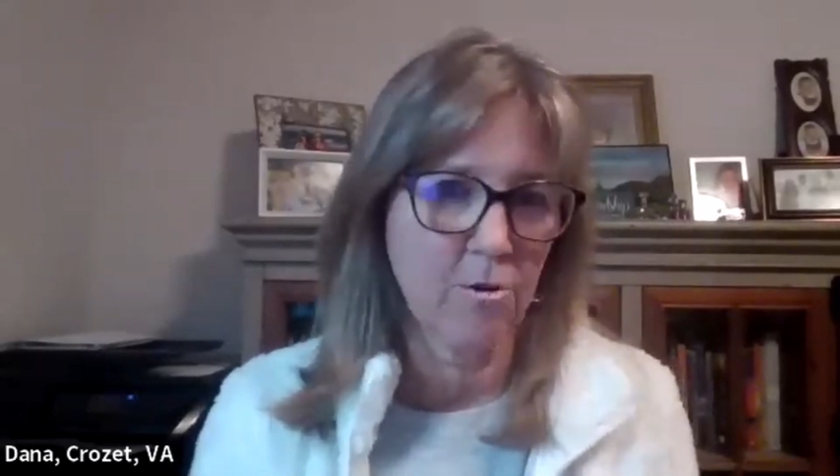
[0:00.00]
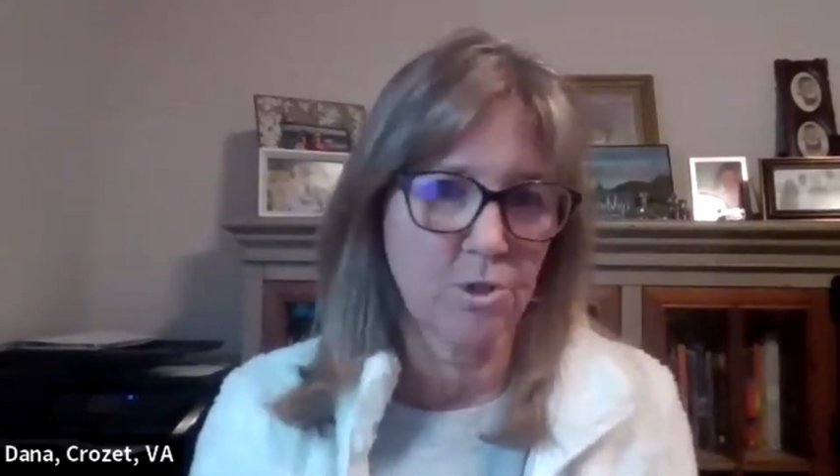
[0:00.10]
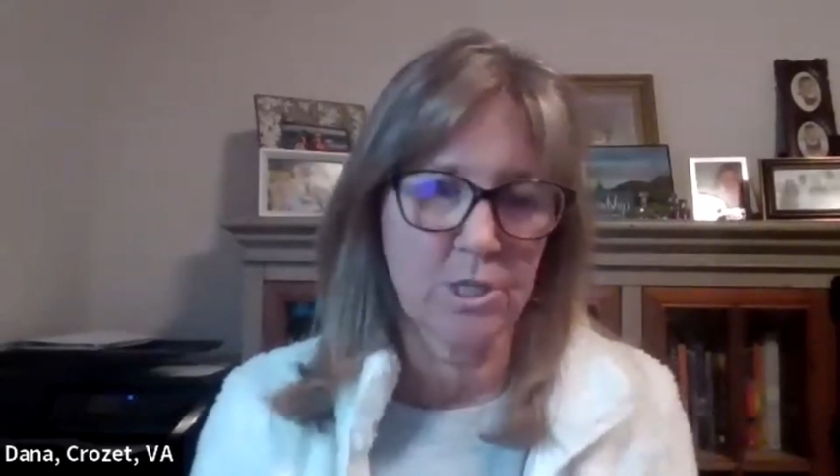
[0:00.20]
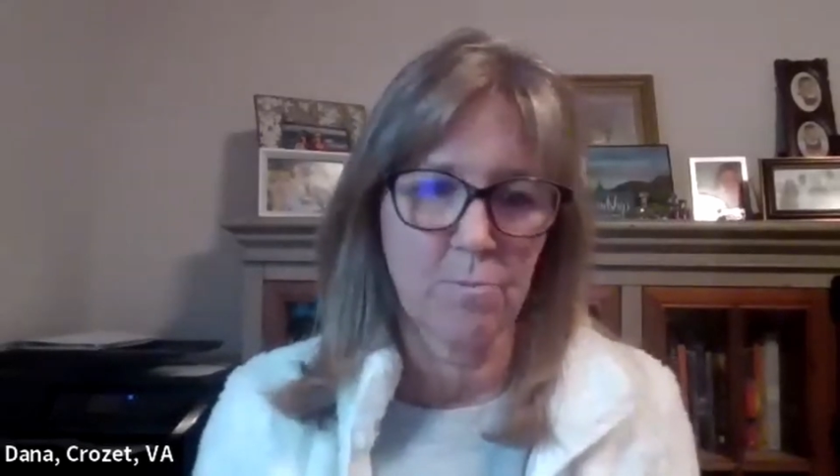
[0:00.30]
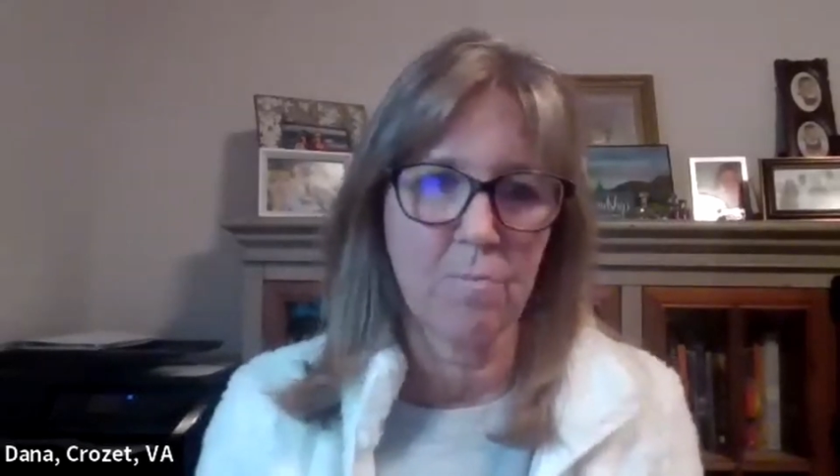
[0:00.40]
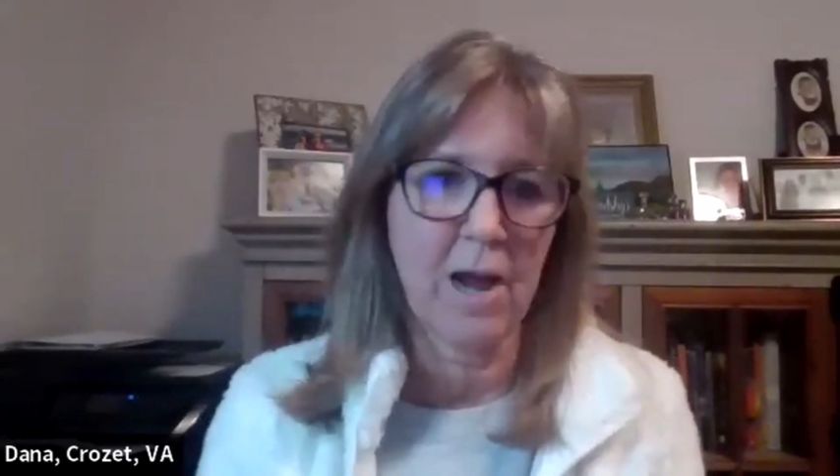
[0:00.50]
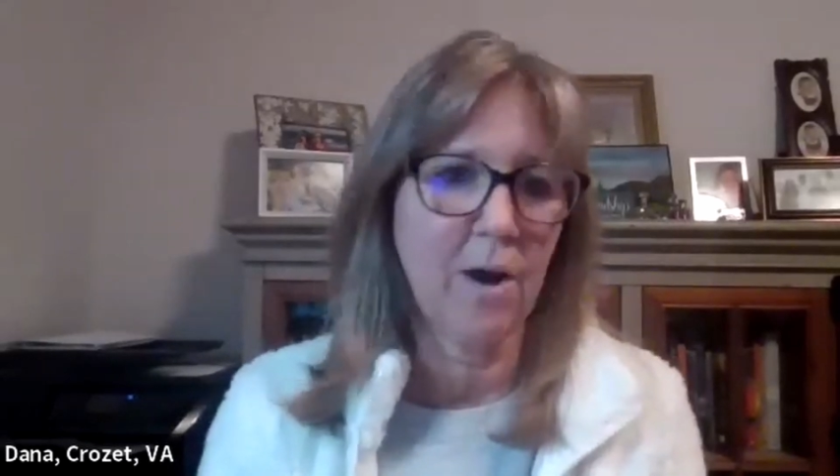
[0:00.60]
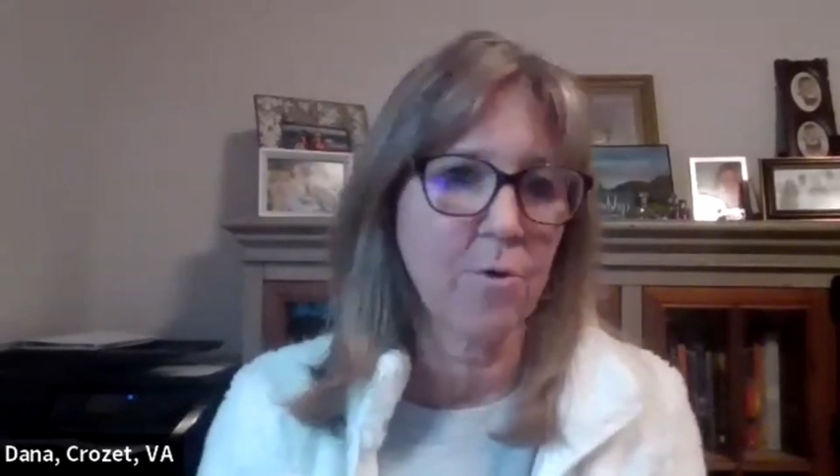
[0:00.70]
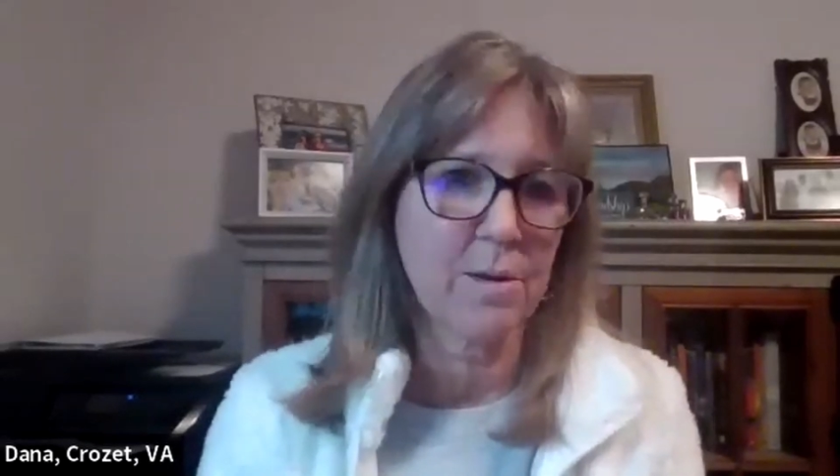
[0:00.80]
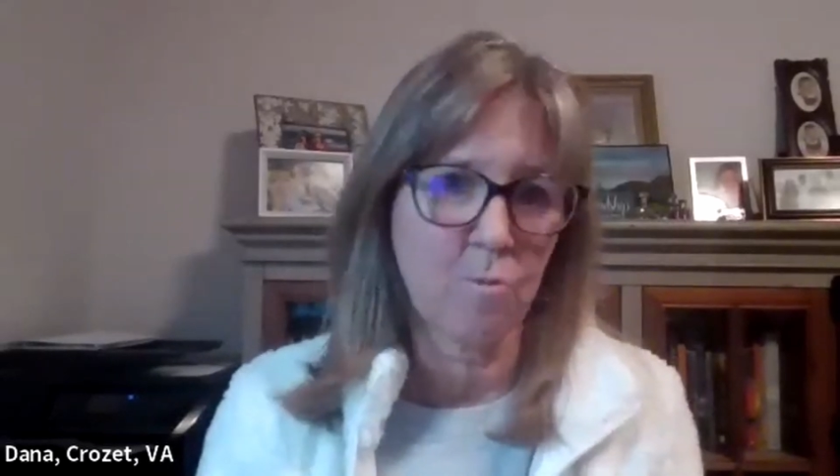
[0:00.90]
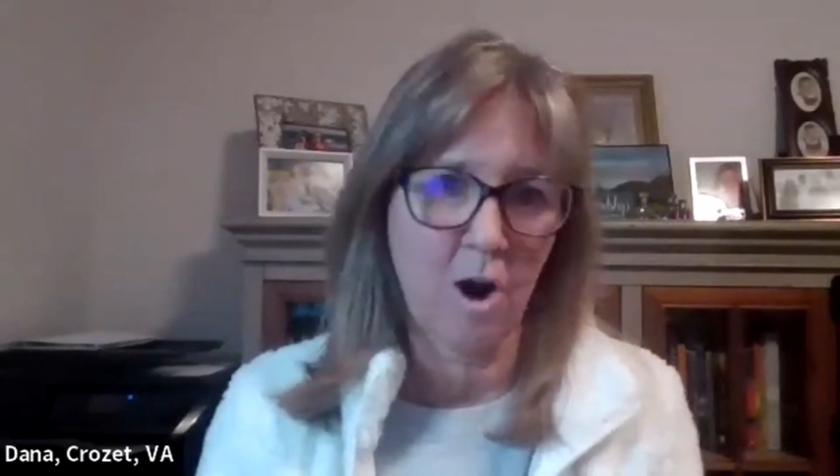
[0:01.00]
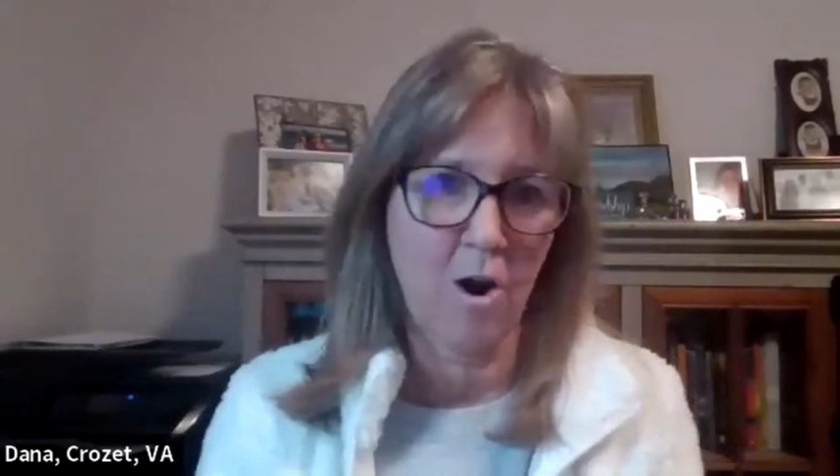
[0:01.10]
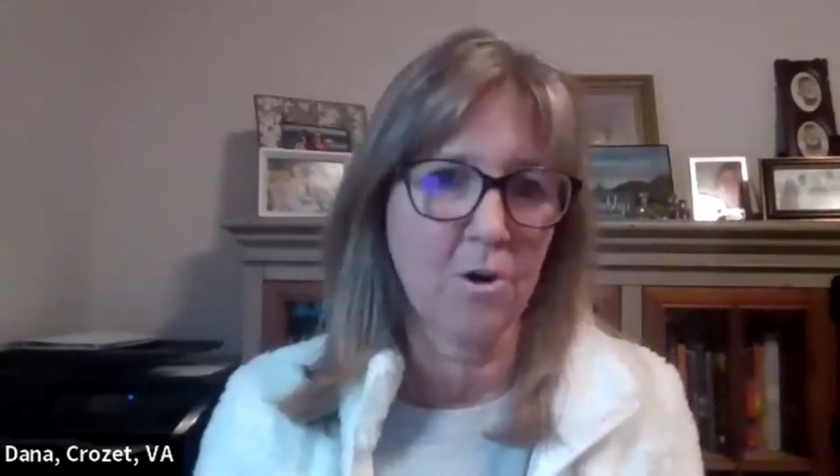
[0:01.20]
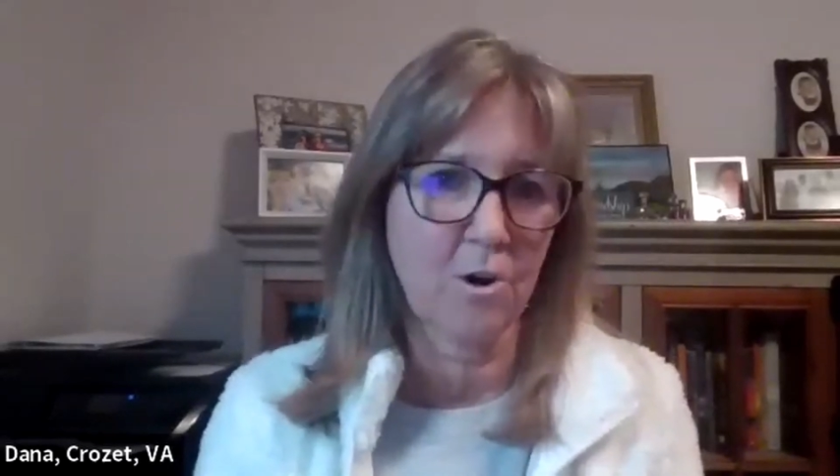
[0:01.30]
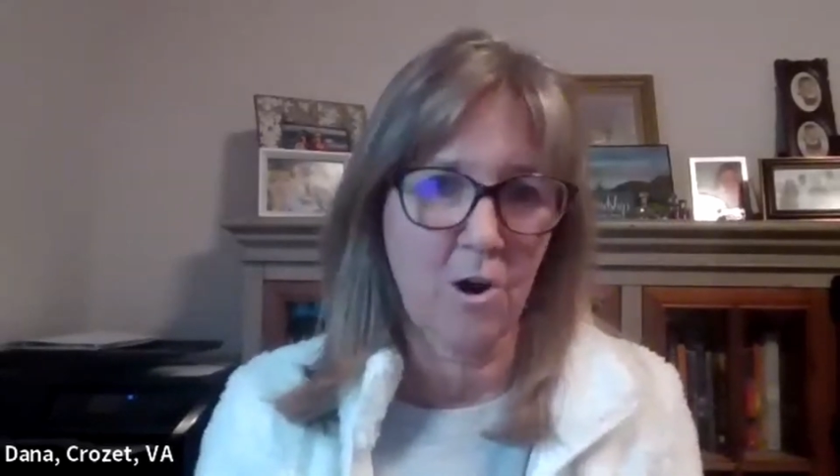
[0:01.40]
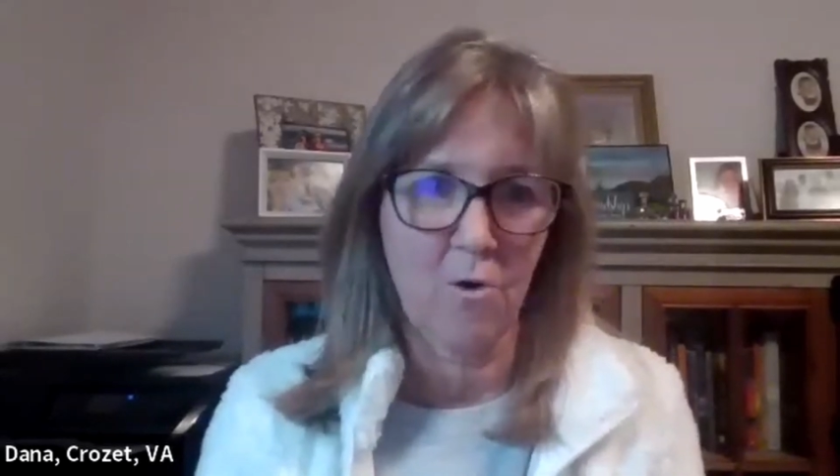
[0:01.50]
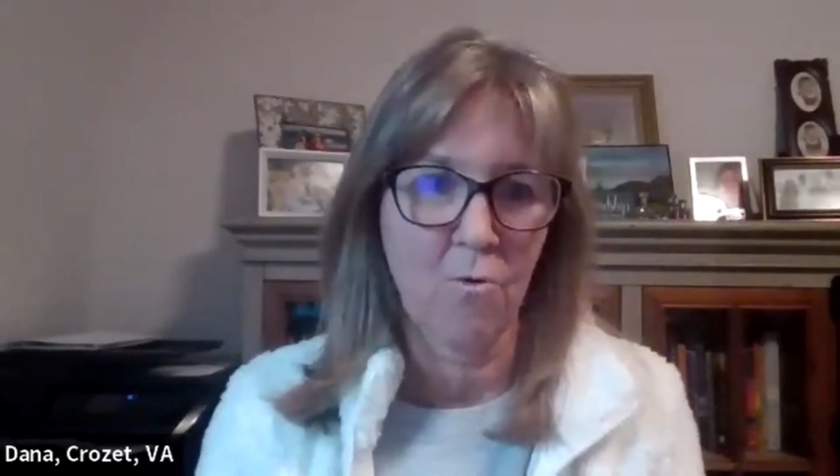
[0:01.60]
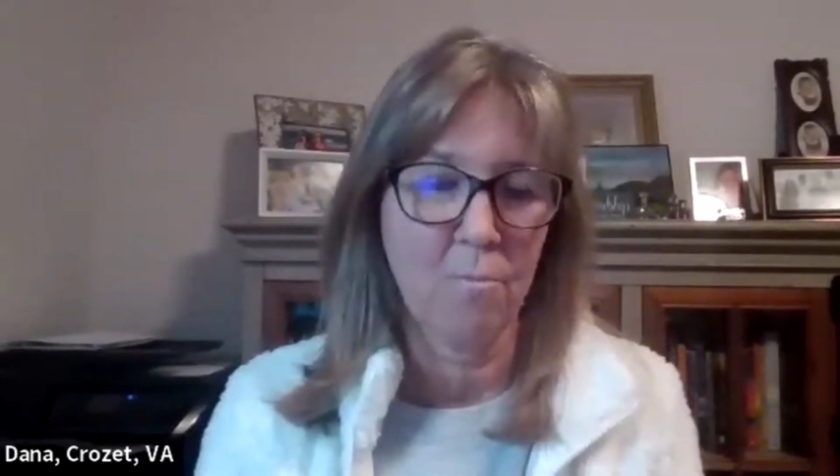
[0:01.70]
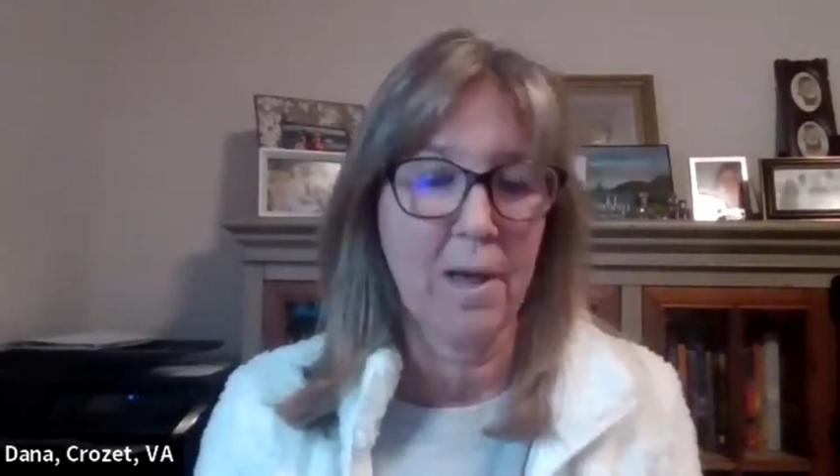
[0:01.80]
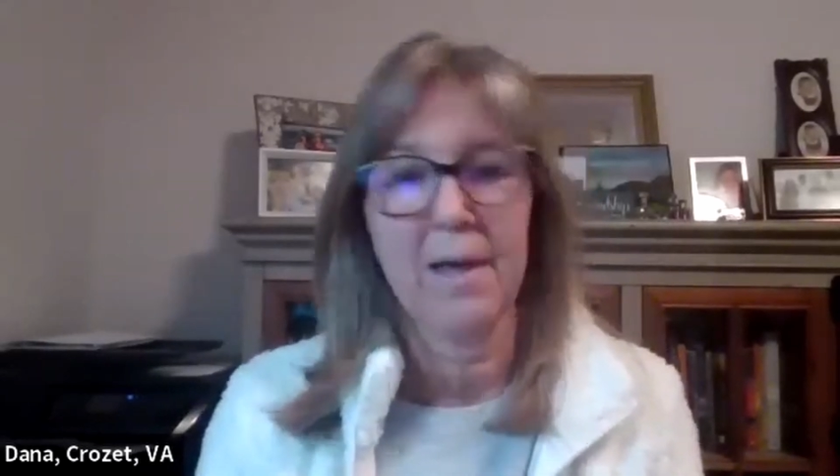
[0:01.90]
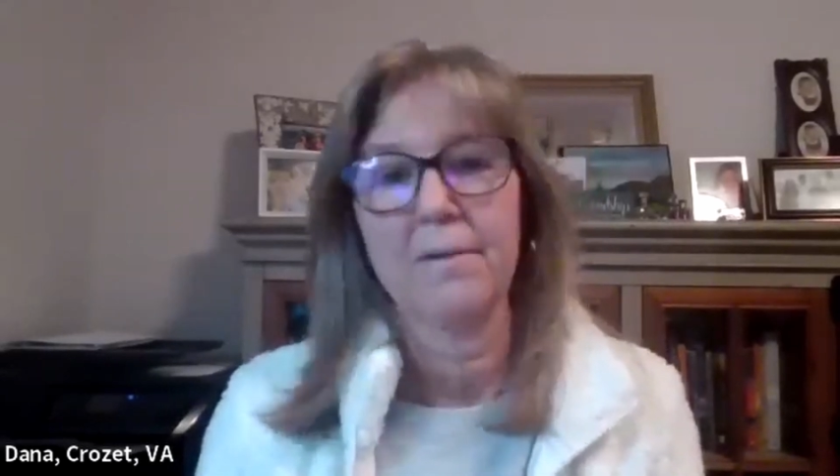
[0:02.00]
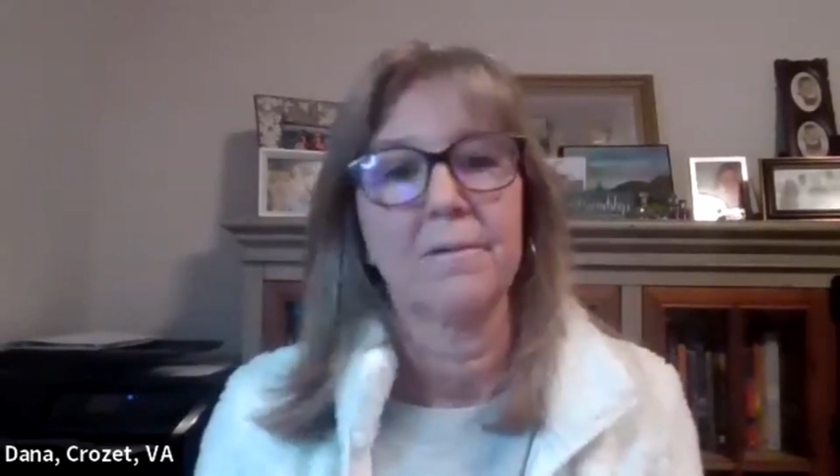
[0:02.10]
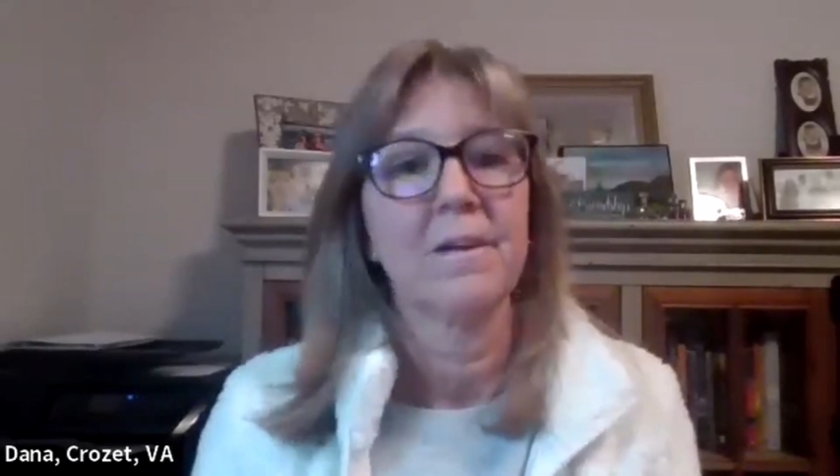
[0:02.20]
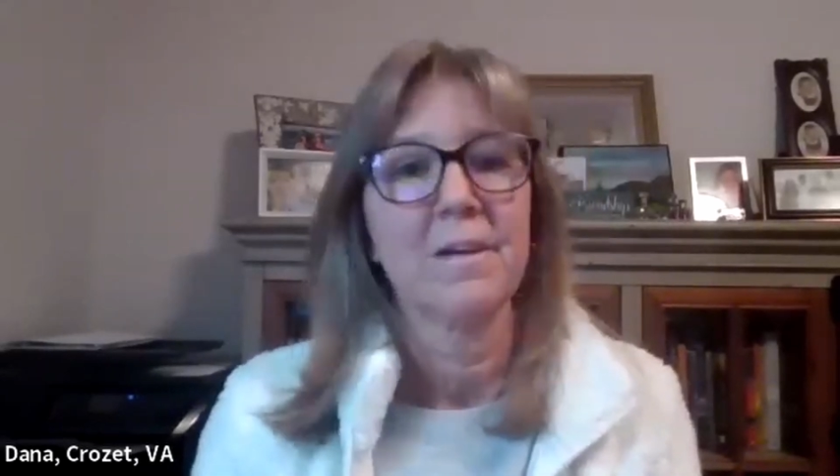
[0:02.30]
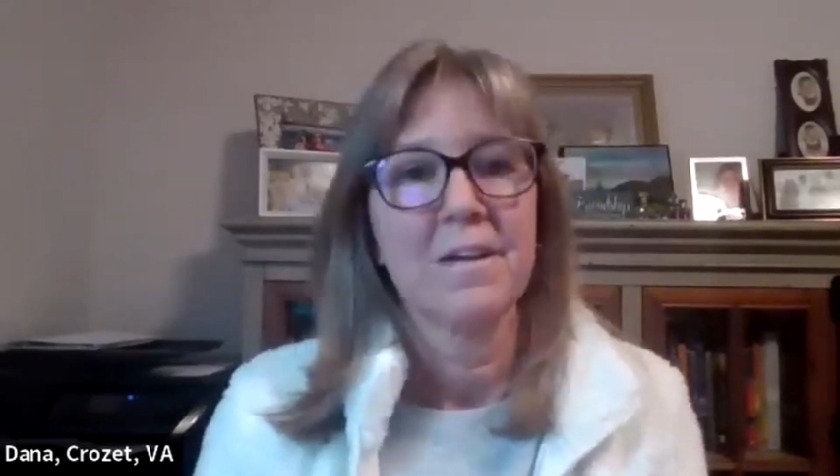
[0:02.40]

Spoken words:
how he brought her home, and